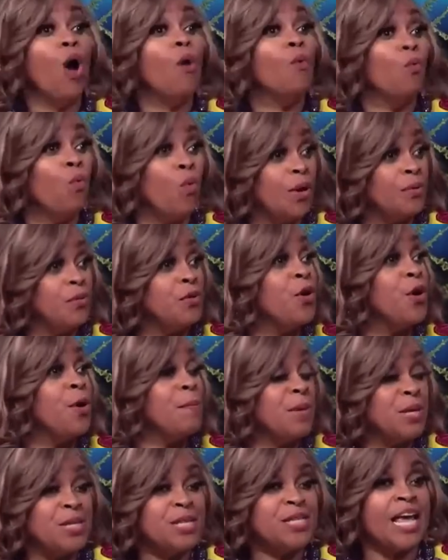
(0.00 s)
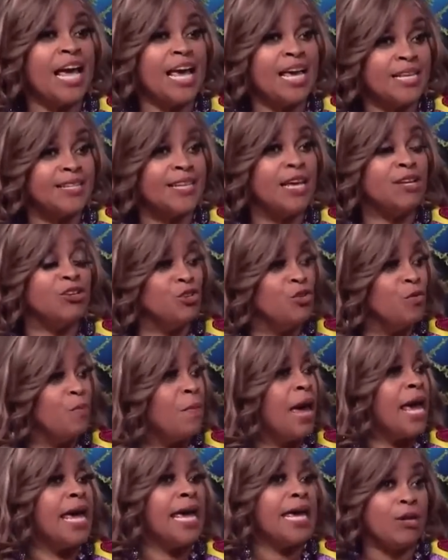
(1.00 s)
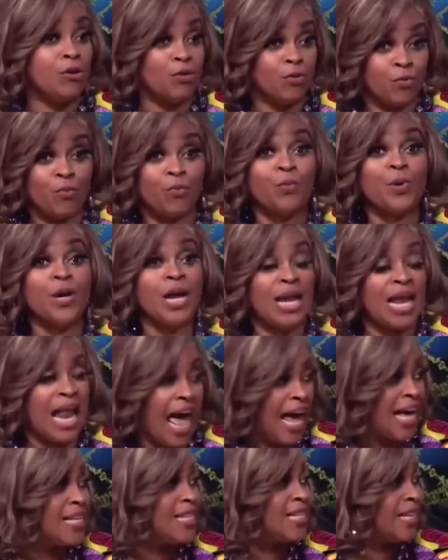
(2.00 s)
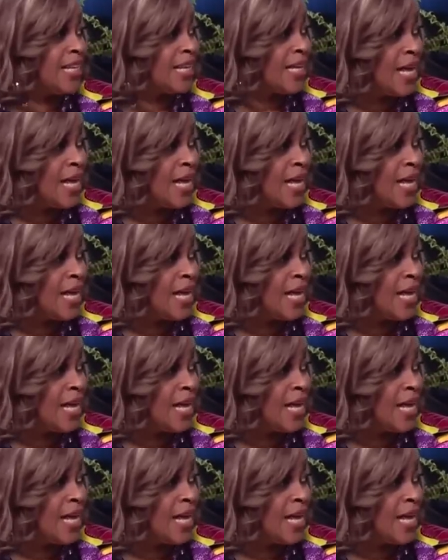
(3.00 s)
what your mistakes that you made. Realize it.